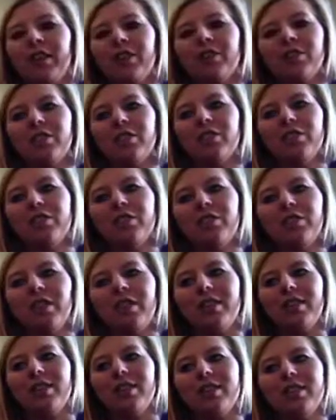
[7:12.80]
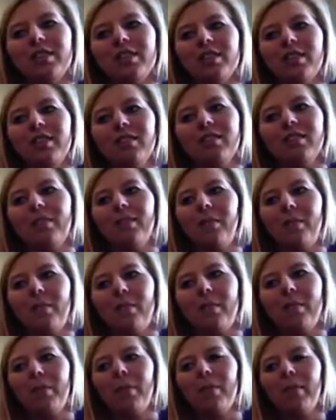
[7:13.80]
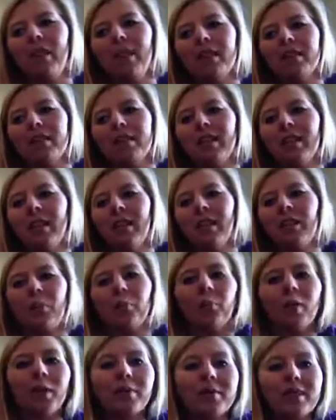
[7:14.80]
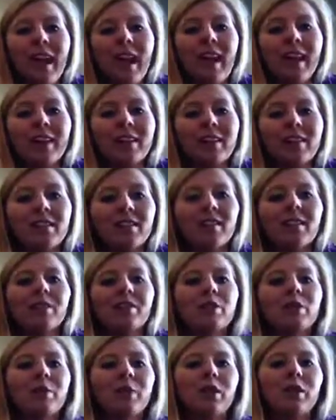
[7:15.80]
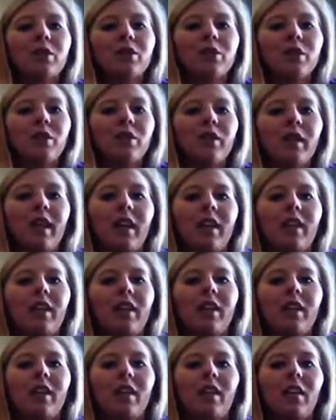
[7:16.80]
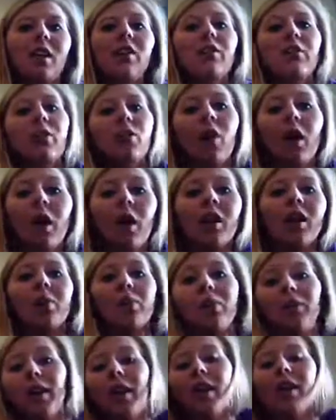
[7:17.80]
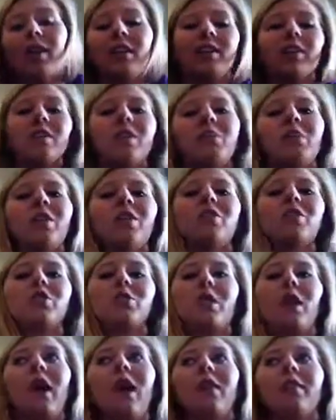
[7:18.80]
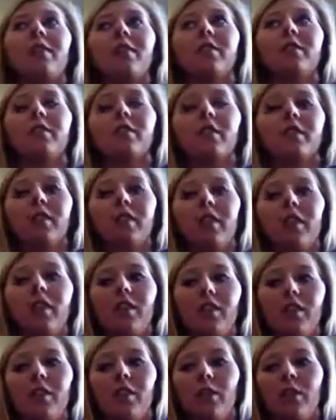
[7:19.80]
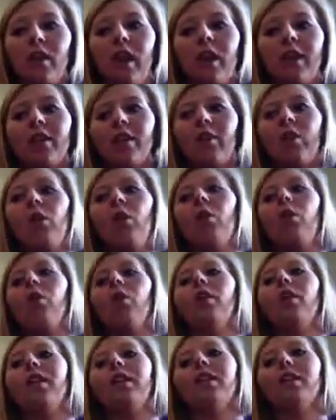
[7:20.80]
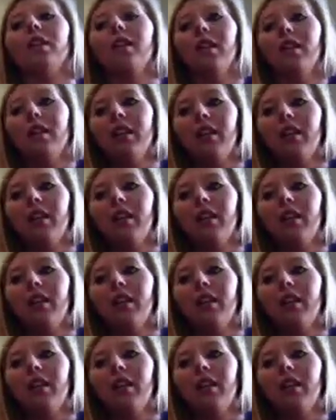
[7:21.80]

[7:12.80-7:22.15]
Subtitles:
that's just, it's like an abrupt end. So make sure that if you are planning to switch, you have your end goal, and